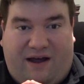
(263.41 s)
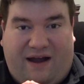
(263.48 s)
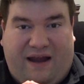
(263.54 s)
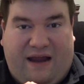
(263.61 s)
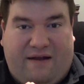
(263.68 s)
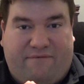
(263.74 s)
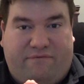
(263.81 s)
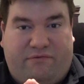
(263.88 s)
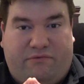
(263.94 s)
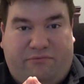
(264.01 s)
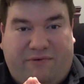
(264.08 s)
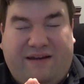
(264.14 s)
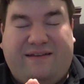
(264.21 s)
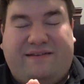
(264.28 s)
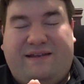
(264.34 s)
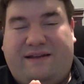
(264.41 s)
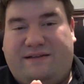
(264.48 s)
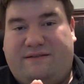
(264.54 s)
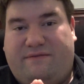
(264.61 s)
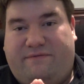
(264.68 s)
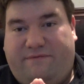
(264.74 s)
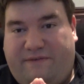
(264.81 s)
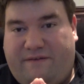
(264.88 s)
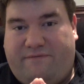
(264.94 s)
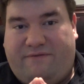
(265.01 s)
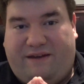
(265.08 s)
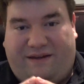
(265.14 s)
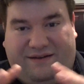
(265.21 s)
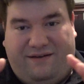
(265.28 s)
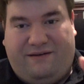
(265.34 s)
I have 3 sets of
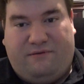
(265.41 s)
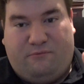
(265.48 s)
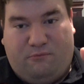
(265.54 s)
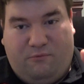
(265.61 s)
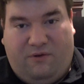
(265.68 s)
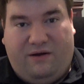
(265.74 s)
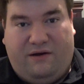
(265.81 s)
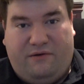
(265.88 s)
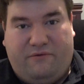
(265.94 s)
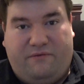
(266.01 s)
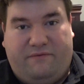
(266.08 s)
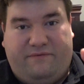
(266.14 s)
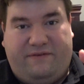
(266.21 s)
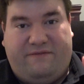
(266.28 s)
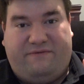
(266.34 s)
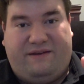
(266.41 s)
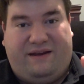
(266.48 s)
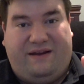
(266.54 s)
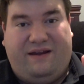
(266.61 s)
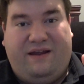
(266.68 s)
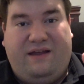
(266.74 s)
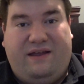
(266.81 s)
50, not 150